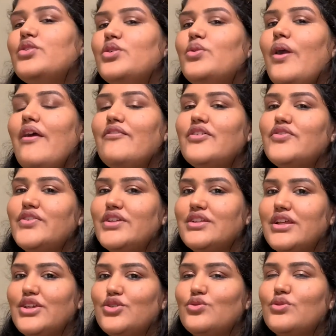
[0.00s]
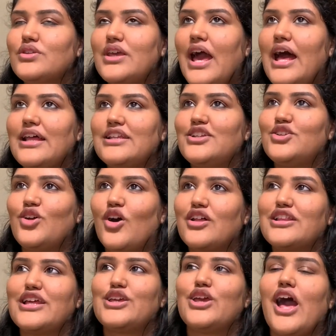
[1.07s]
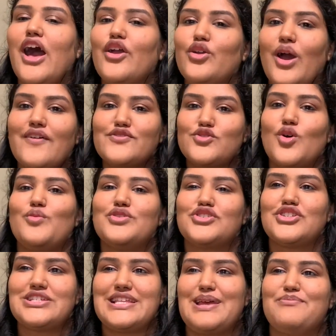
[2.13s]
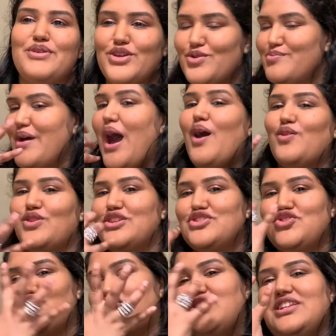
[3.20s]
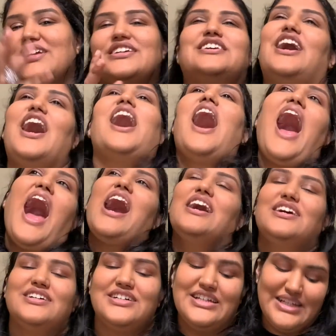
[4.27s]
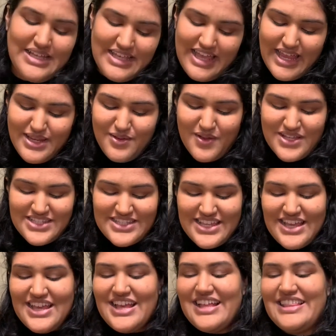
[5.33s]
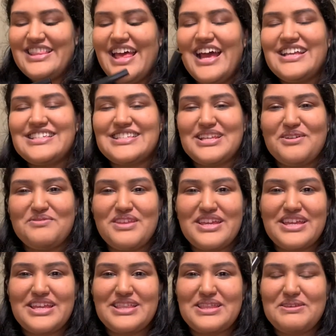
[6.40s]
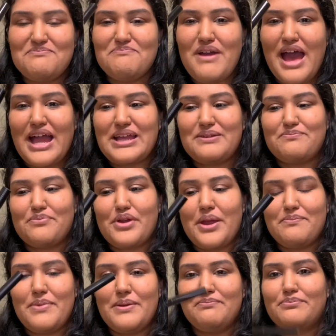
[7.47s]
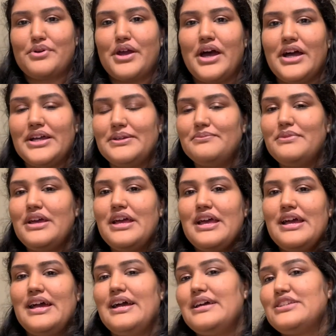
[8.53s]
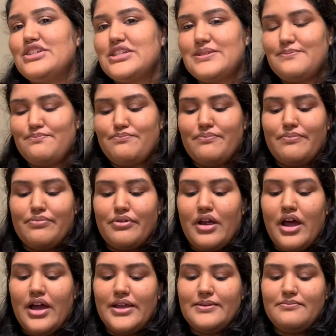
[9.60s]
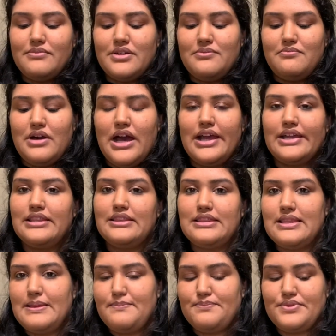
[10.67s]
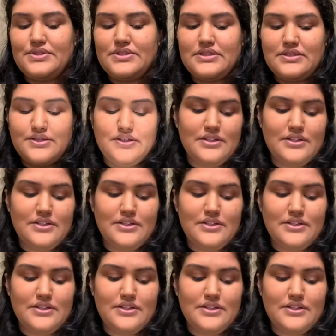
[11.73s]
you ever feel like you can't talk, like you have so much to say but your mouth is just like ah? Anyways, next I'm taking the MAC Prep and Prime and just prime my lips.